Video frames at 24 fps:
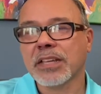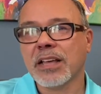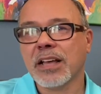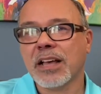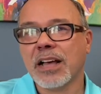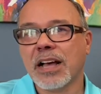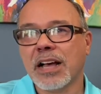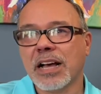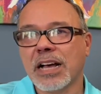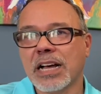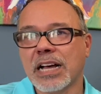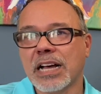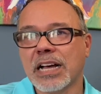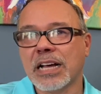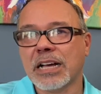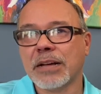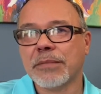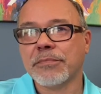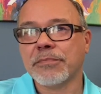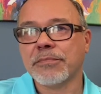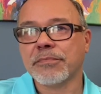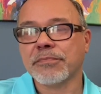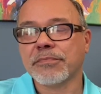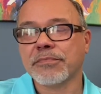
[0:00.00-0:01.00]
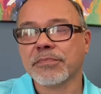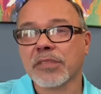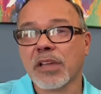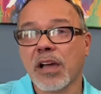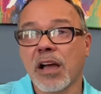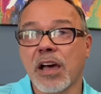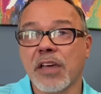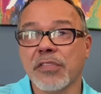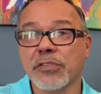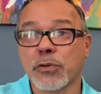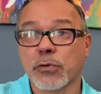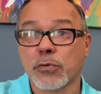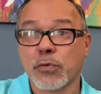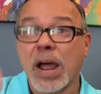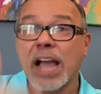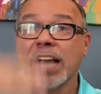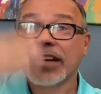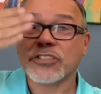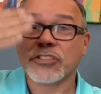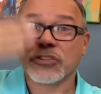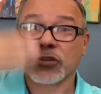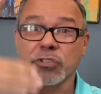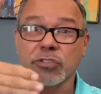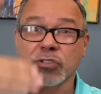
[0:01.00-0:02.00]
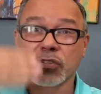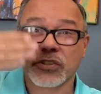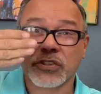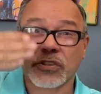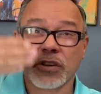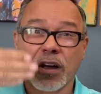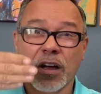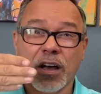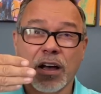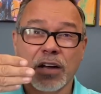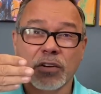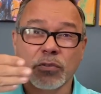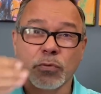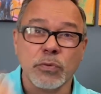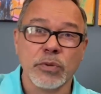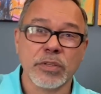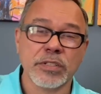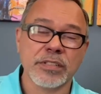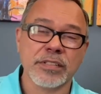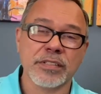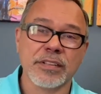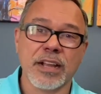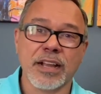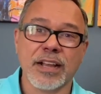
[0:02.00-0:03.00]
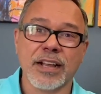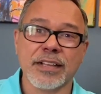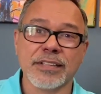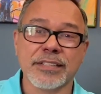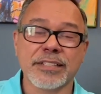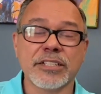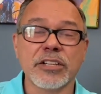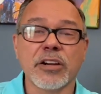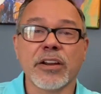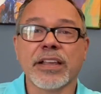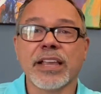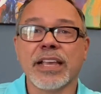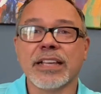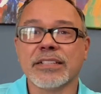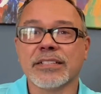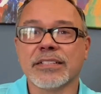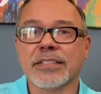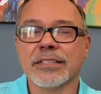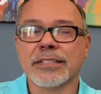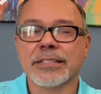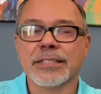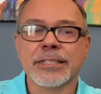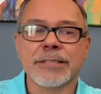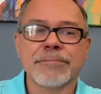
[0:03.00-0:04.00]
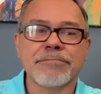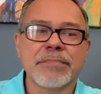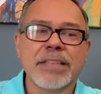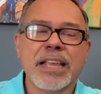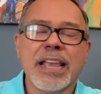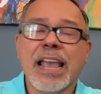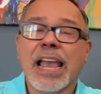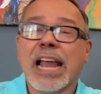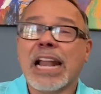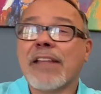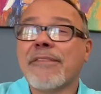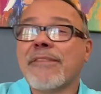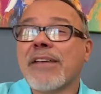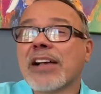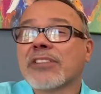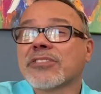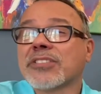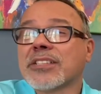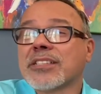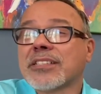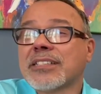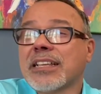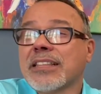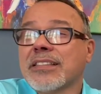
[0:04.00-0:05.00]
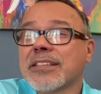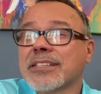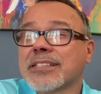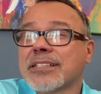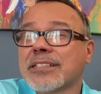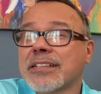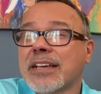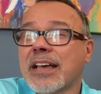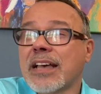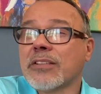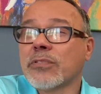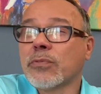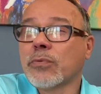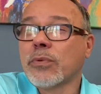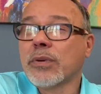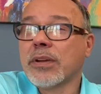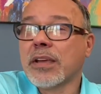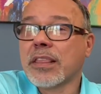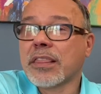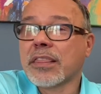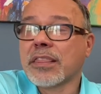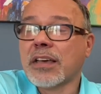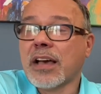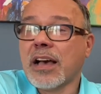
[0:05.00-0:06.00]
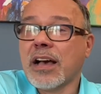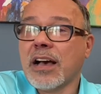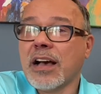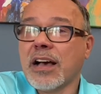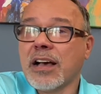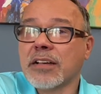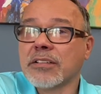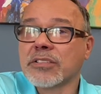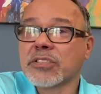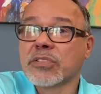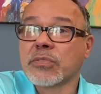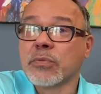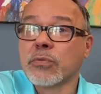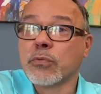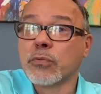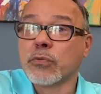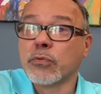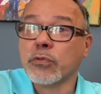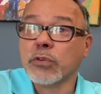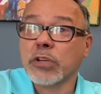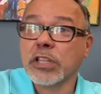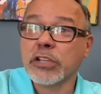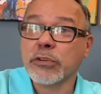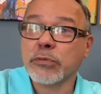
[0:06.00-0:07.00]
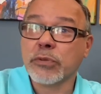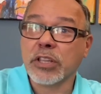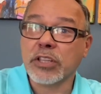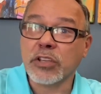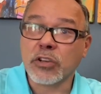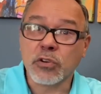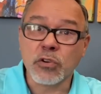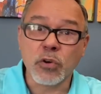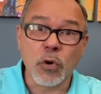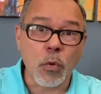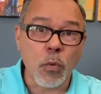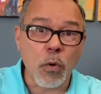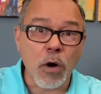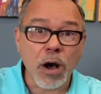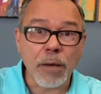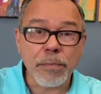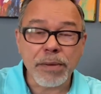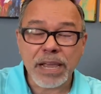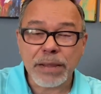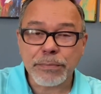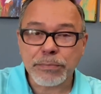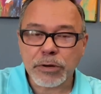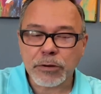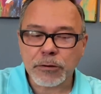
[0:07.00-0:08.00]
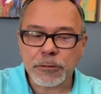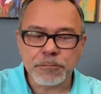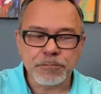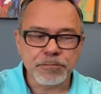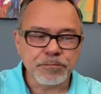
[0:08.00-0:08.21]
on the risers on wooden staircases. And I've actually seen this done with some really cool wallpaper